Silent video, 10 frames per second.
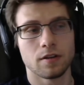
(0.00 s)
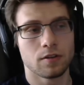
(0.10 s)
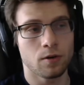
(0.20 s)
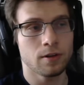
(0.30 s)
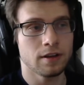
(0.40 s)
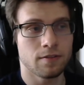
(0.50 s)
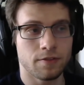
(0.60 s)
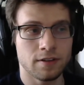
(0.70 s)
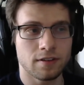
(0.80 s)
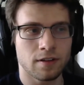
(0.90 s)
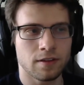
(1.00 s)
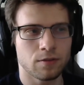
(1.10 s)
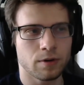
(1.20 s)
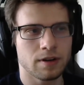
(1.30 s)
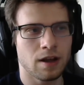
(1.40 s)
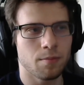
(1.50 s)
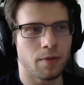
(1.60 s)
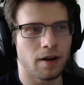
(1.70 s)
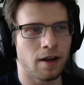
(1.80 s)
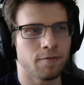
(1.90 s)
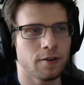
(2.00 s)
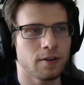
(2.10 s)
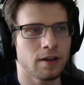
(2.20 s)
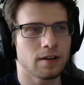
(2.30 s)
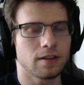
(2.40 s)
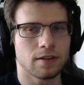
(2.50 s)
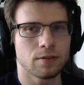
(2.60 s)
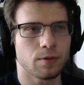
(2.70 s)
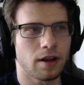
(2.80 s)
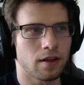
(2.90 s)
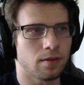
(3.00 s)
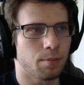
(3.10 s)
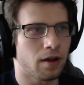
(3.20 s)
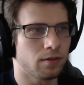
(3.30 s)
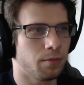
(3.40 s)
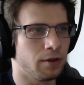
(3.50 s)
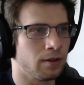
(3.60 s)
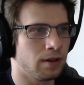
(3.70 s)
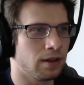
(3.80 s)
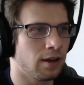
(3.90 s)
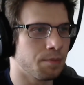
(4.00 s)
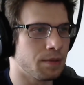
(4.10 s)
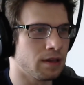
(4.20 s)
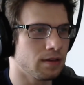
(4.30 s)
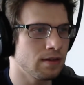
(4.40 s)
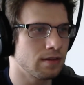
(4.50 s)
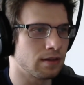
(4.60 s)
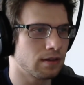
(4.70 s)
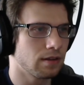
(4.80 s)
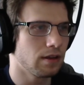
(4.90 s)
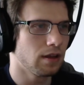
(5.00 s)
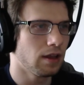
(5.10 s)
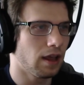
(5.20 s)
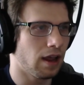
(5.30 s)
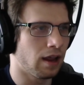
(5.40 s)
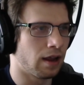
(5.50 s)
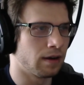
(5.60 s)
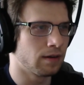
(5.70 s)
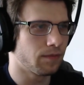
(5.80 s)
convinced on this one yet, but I feel like this one has a possibility of being decent. And